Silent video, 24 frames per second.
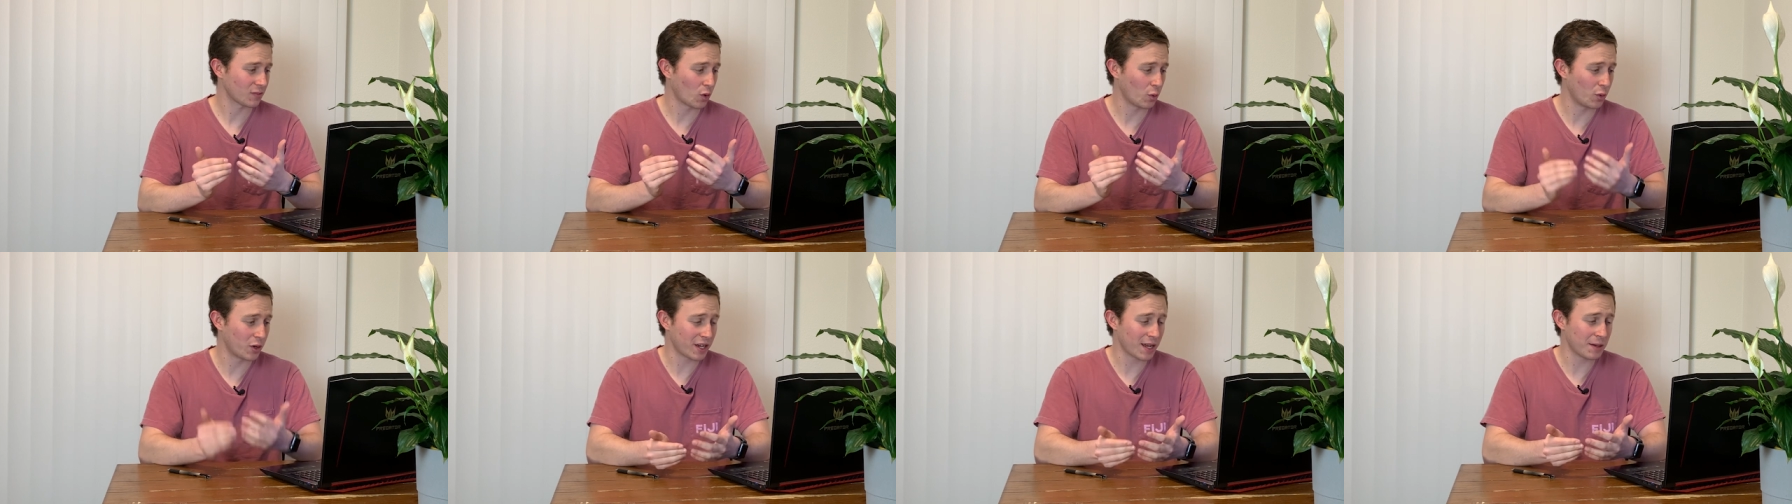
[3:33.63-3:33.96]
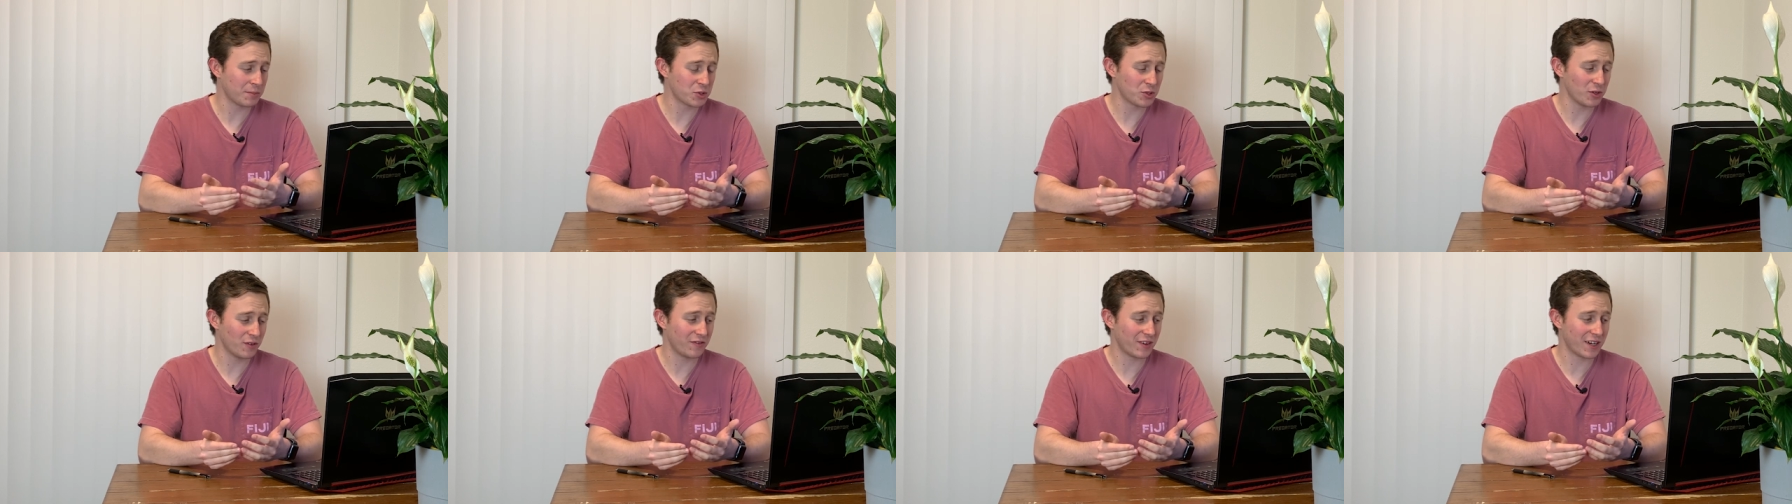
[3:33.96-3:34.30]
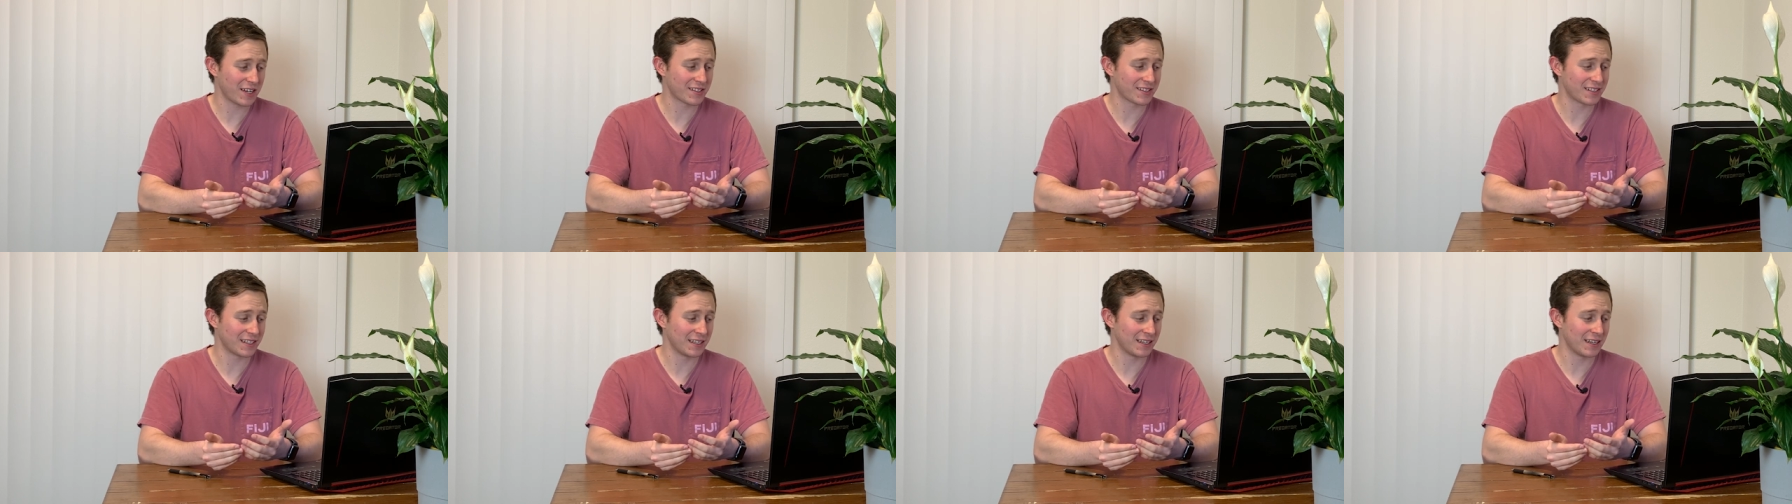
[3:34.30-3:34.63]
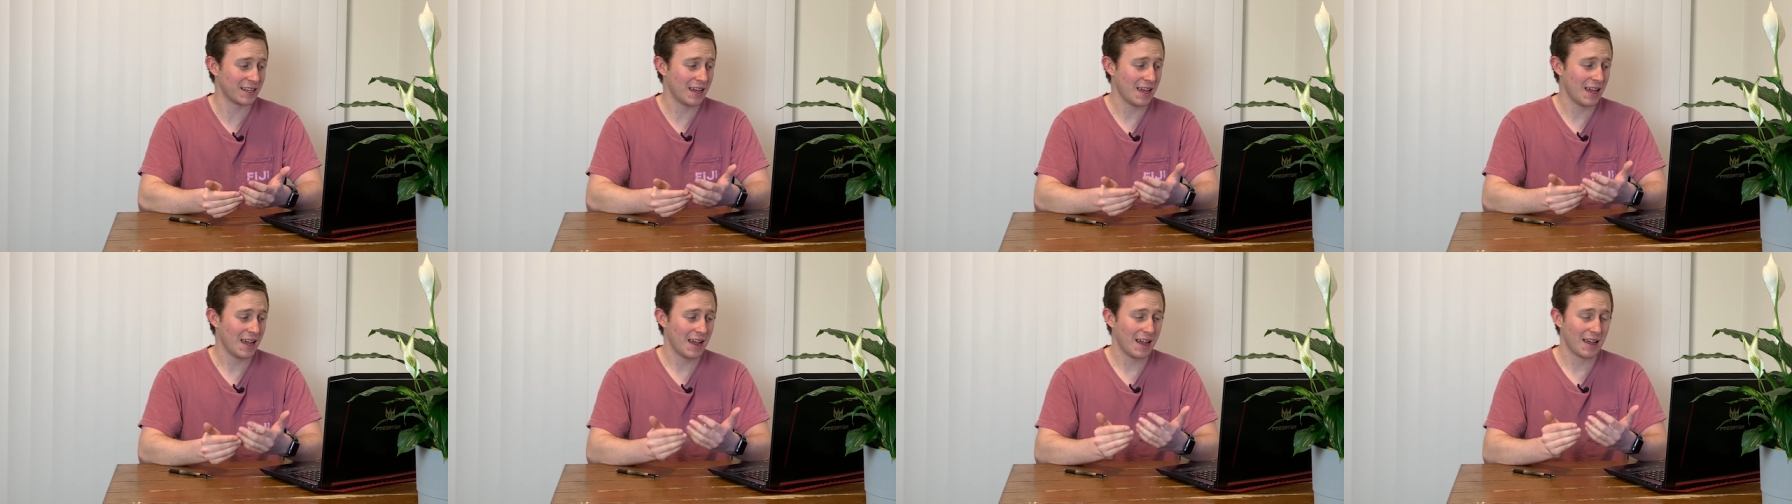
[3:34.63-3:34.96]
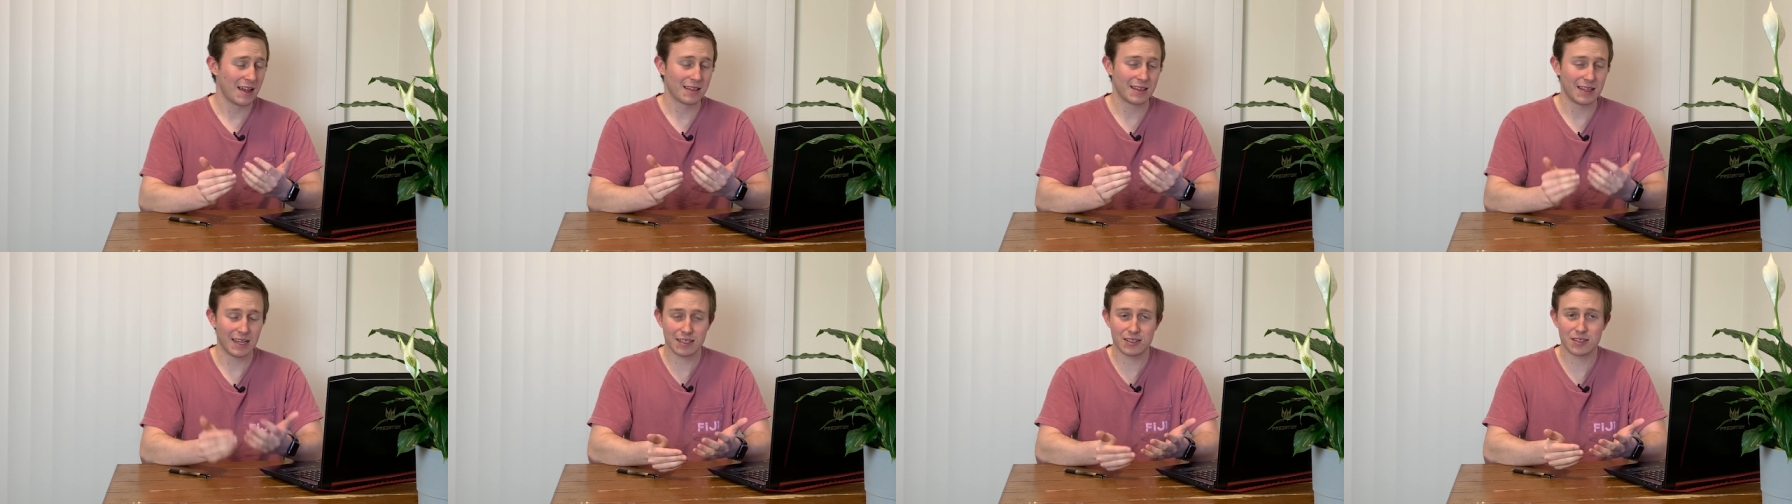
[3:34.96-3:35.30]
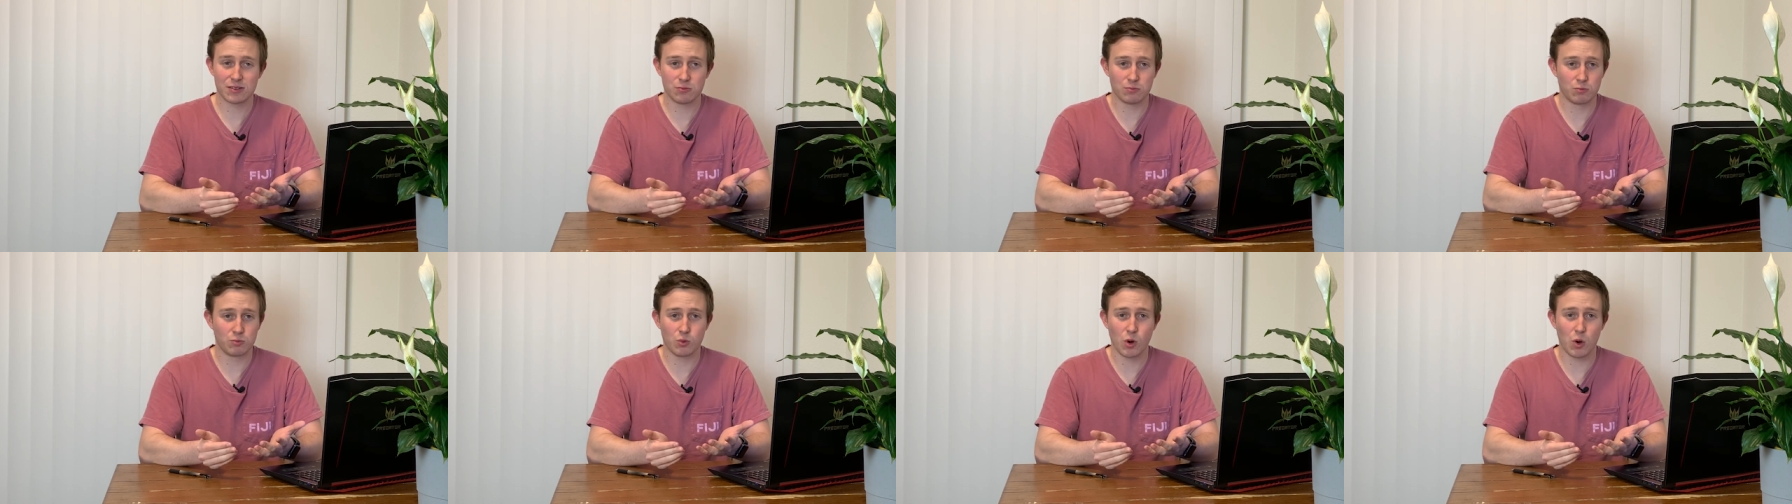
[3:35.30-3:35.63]
When it comes to investing,
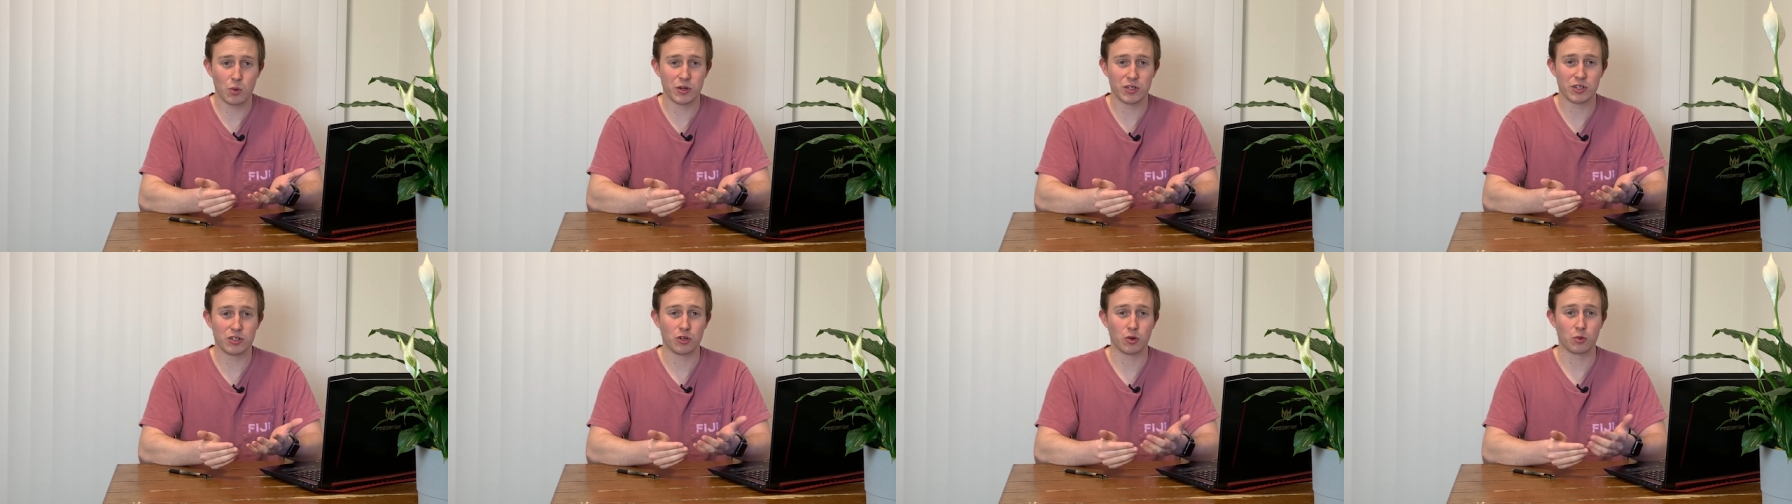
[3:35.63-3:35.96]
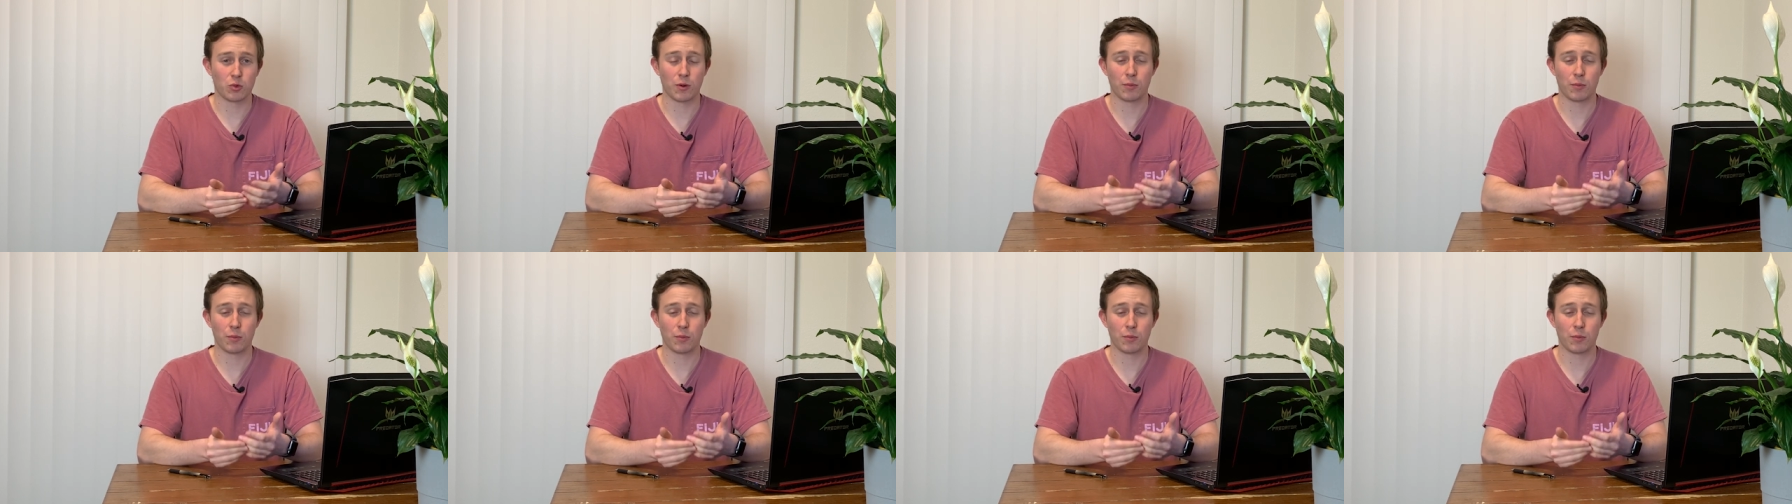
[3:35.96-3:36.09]
that's what we do.